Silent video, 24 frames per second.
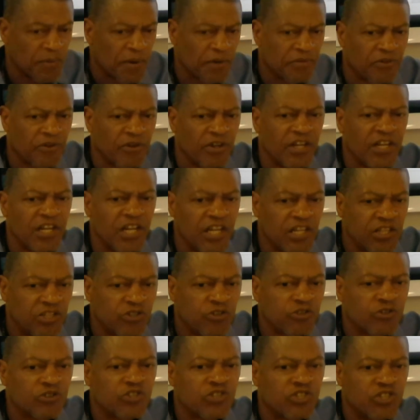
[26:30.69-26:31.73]
about the
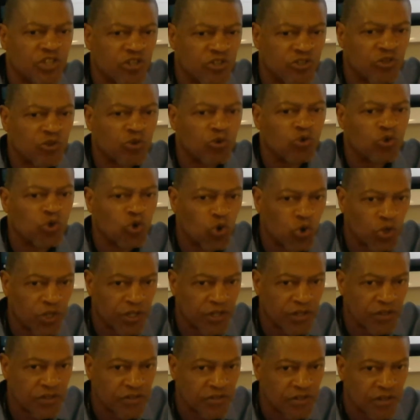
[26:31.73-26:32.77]
interstitial
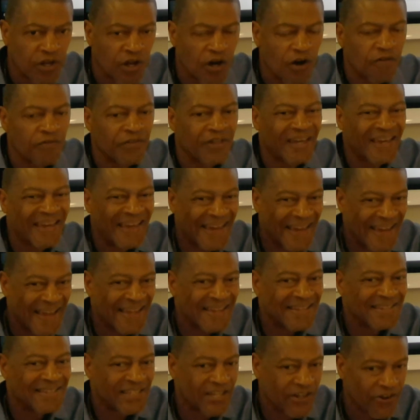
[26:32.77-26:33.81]
nucleus of the
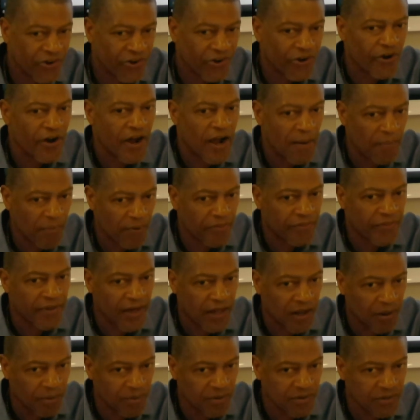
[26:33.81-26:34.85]
anterior
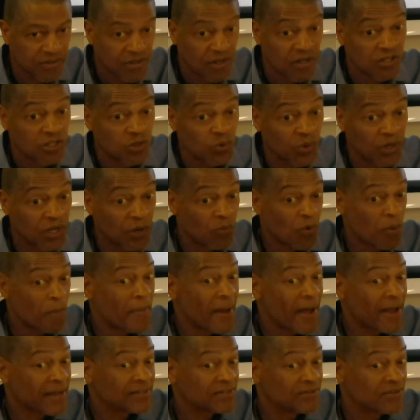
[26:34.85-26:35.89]
hypothalamus. So again, we're
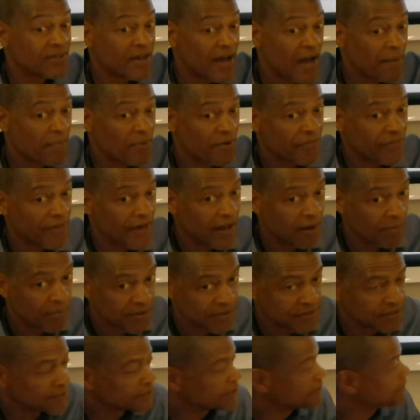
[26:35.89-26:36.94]
back to the
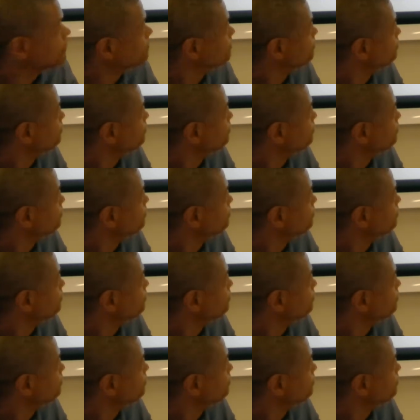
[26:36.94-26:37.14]
hypothalamus again.